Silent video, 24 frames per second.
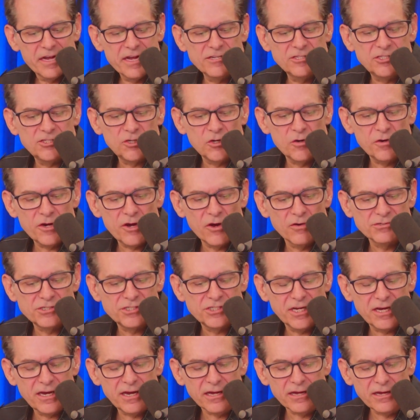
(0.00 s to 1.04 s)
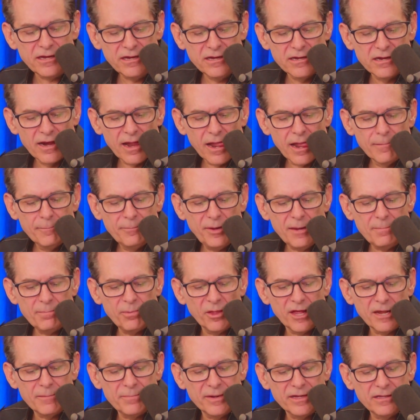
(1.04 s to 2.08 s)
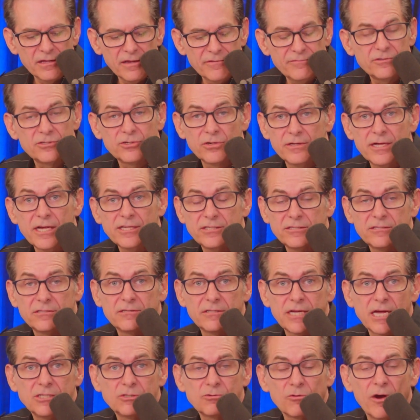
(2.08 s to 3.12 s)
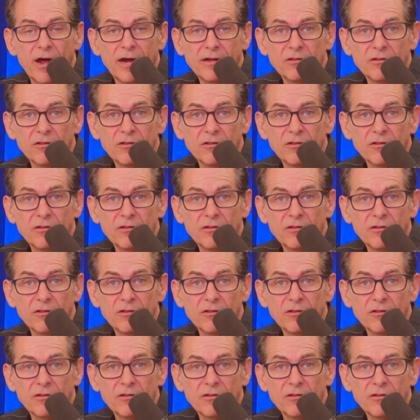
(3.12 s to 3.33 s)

in Studio City, people had been living. So that that's where I